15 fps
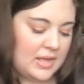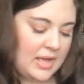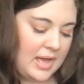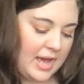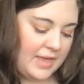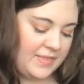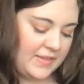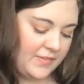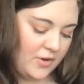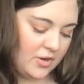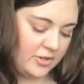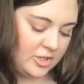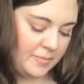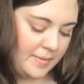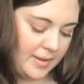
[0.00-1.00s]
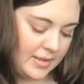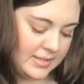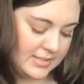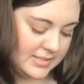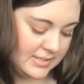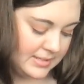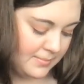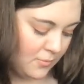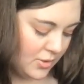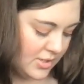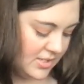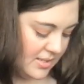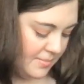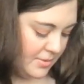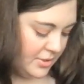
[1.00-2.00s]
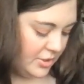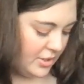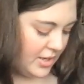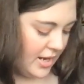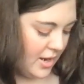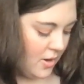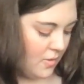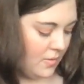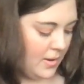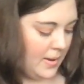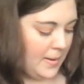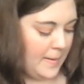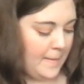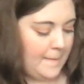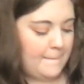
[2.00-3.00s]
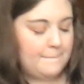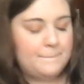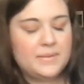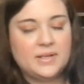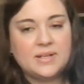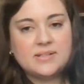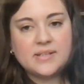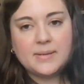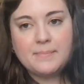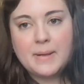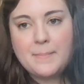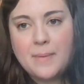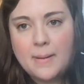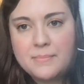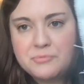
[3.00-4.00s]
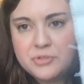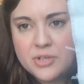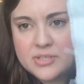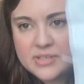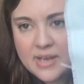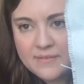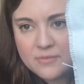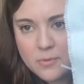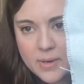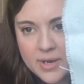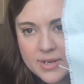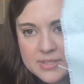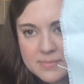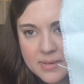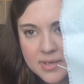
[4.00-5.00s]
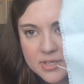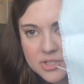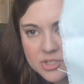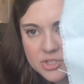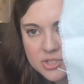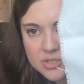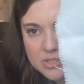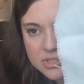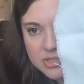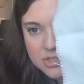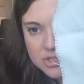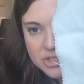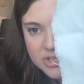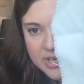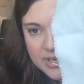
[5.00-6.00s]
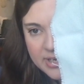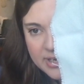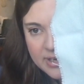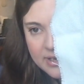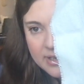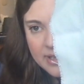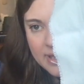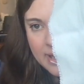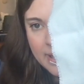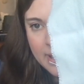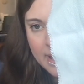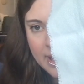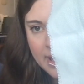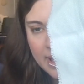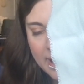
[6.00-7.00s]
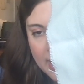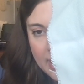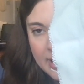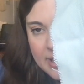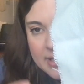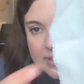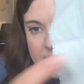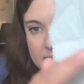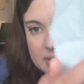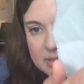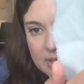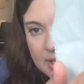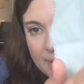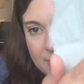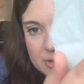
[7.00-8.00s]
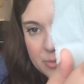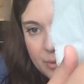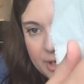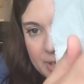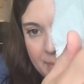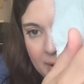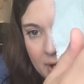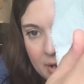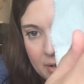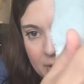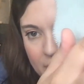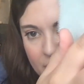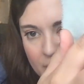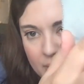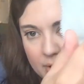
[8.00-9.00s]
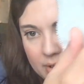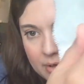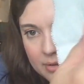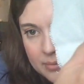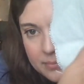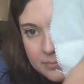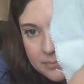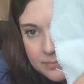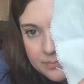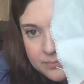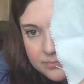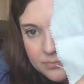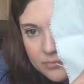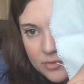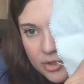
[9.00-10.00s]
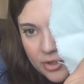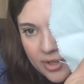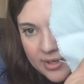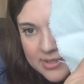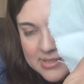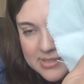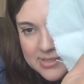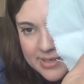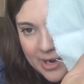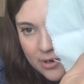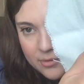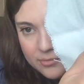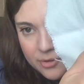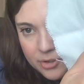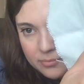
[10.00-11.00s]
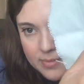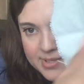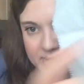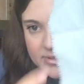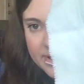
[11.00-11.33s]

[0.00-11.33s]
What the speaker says: I think they're a little bit more similar now because like my palm tree doesn't have quite as much shading, and I was worried about her like snout, her muzzle